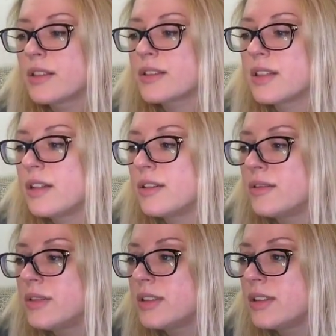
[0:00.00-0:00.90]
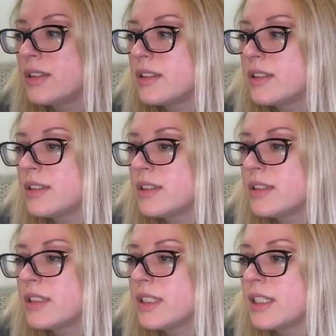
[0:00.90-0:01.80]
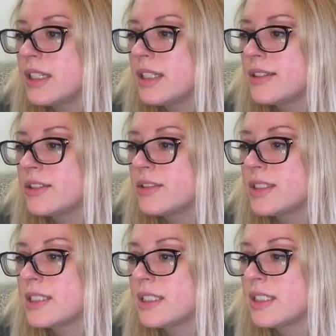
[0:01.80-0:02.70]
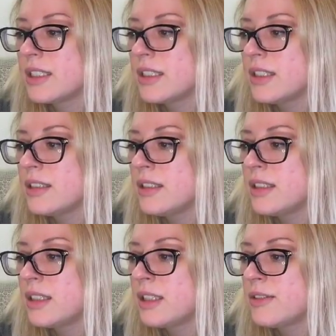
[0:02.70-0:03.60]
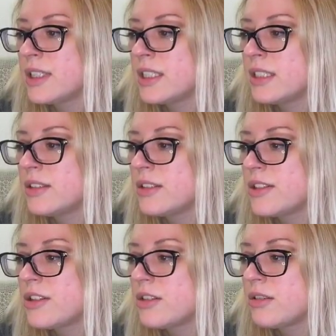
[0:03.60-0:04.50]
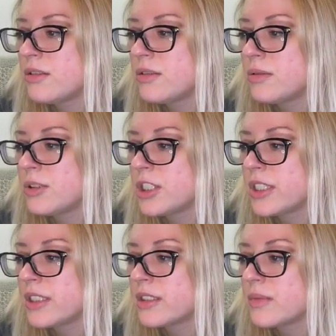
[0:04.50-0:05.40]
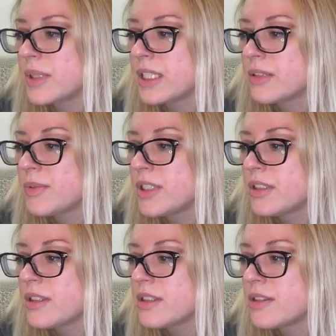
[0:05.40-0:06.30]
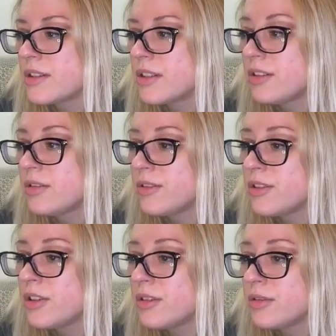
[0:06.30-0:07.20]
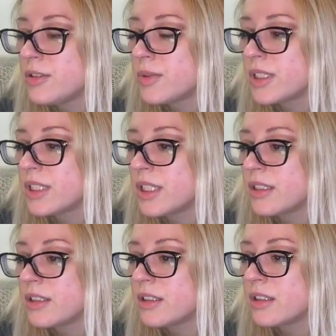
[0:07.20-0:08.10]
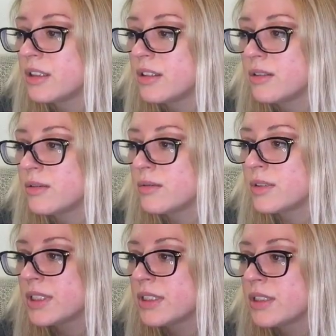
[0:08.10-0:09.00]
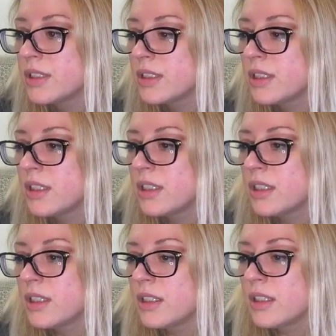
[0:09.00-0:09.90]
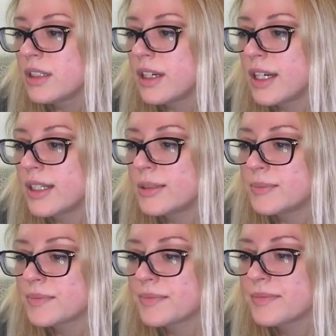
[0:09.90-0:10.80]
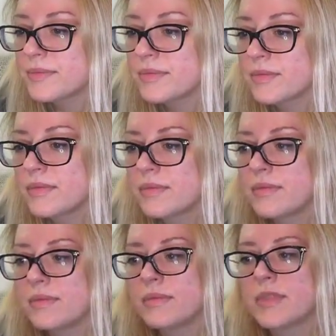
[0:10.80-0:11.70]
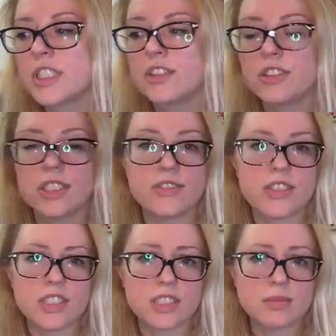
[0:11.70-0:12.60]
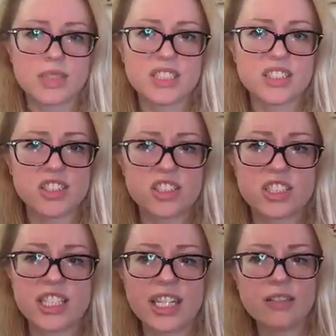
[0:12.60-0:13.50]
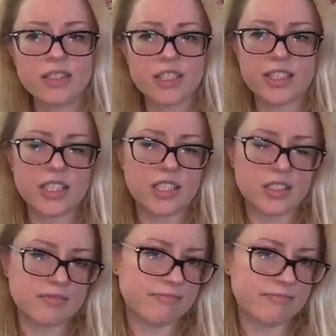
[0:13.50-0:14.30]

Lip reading: So, I also said I would get into sharing some of my experiences so that you know you are not alone. Because there's definitely some things that are just, like, out there that are